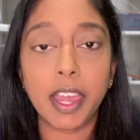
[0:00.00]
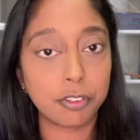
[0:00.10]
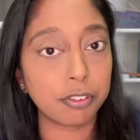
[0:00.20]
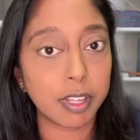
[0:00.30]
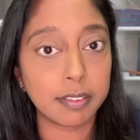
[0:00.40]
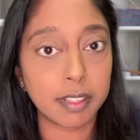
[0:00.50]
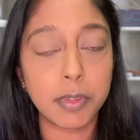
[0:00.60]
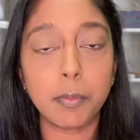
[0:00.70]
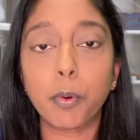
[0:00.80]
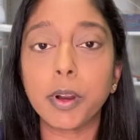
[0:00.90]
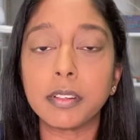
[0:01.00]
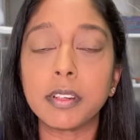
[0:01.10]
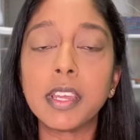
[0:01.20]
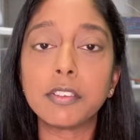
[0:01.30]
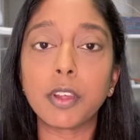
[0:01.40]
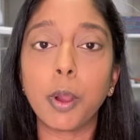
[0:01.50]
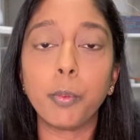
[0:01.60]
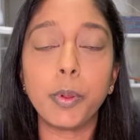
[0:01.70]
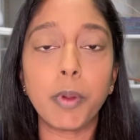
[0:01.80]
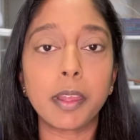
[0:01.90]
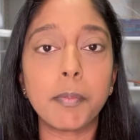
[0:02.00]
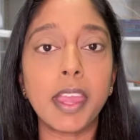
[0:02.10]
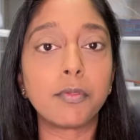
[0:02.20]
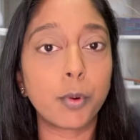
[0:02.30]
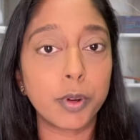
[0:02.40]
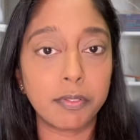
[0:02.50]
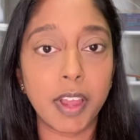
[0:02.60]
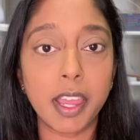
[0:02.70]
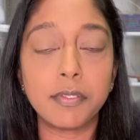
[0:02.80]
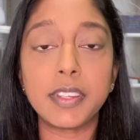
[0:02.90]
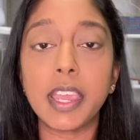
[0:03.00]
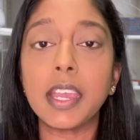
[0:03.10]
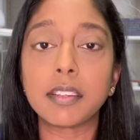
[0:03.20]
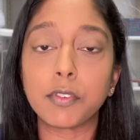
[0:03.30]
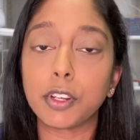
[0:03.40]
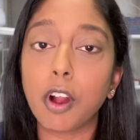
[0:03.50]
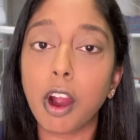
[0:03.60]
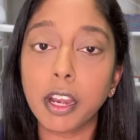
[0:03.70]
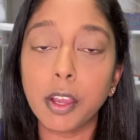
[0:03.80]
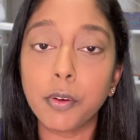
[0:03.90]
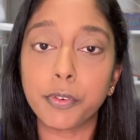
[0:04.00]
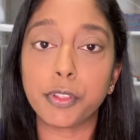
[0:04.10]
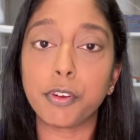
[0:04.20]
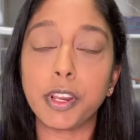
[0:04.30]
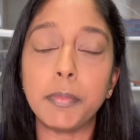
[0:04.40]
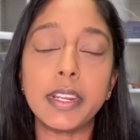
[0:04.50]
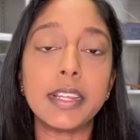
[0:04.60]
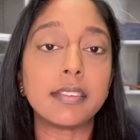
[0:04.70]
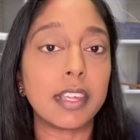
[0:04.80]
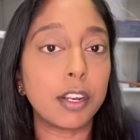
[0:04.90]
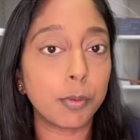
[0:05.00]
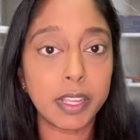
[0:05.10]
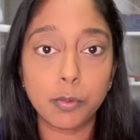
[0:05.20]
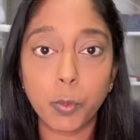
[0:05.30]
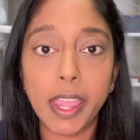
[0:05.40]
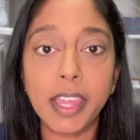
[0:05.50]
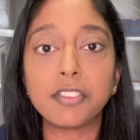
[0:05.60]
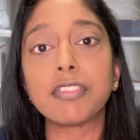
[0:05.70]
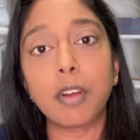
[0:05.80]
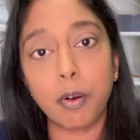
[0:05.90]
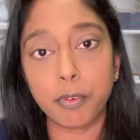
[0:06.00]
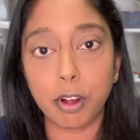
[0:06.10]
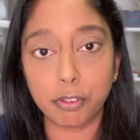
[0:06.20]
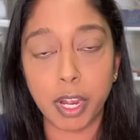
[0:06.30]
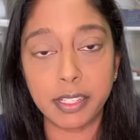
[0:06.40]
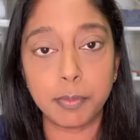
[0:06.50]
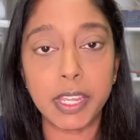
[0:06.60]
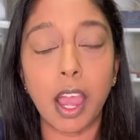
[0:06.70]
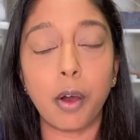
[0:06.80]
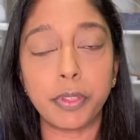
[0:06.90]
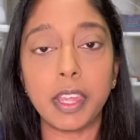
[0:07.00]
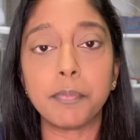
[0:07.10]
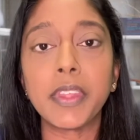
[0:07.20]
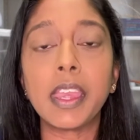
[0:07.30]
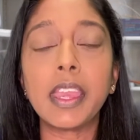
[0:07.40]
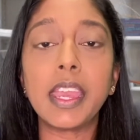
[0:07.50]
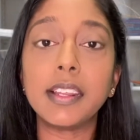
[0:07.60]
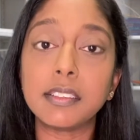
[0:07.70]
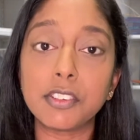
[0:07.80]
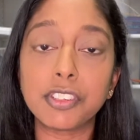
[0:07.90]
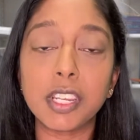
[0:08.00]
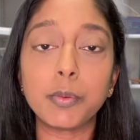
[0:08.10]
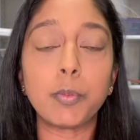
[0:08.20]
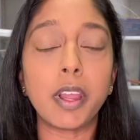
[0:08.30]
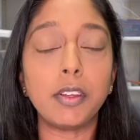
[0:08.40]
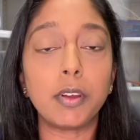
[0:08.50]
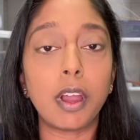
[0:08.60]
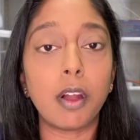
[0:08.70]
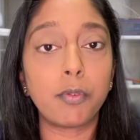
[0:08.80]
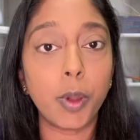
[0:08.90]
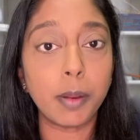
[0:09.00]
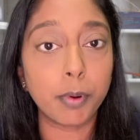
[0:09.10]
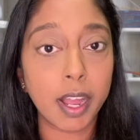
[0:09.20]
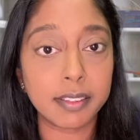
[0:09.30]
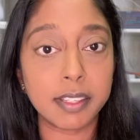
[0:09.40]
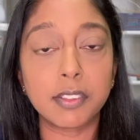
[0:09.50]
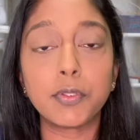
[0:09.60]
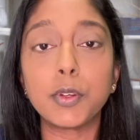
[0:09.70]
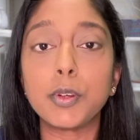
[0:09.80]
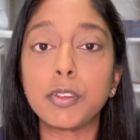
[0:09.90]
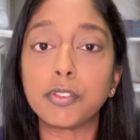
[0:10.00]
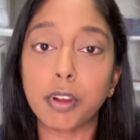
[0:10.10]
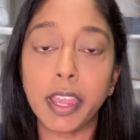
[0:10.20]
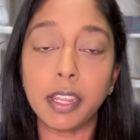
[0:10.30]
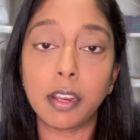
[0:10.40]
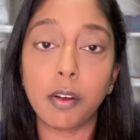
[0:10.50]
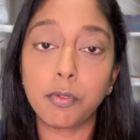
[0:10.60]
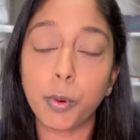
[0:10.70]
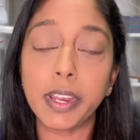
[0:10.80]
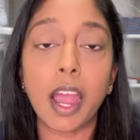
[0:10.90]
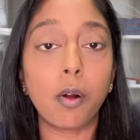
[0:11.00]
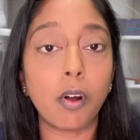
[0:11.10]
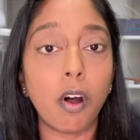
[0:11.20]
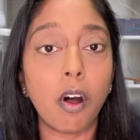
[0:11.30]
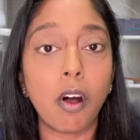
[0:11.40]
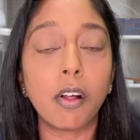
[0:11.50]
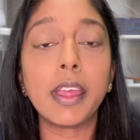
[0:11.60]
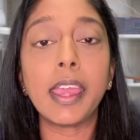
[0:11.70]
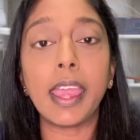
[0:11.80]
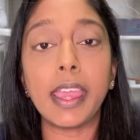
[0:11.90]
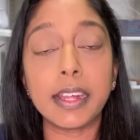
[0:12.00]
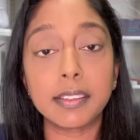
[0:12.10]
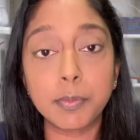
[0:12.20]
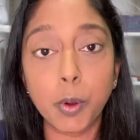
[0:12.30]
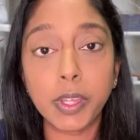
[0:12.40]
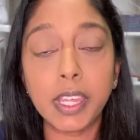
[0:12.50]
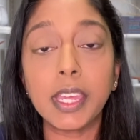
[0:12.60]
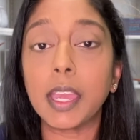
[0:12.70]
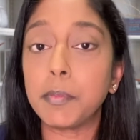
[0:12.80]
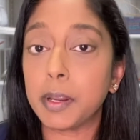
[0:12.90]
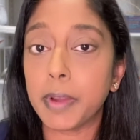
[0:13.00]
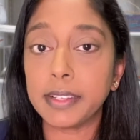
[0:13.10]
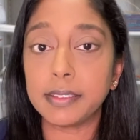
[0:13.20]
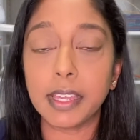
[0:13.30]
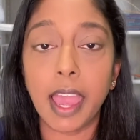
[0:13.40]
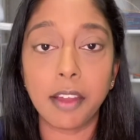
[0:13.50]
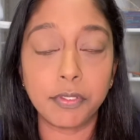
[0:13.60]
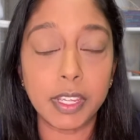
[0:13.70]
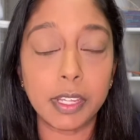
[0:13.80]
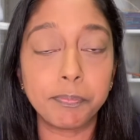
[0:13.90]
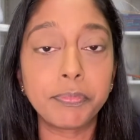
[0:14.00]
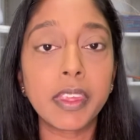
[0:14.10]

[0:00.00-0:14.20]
exercise can be important. So we recommend four to five days of good cardio for 30 minutes, intermittent weights, just overall trying to be healthy. In addition, we want you to avoid processed foods, try and avoid alcohol and smoking and minimizing caffeine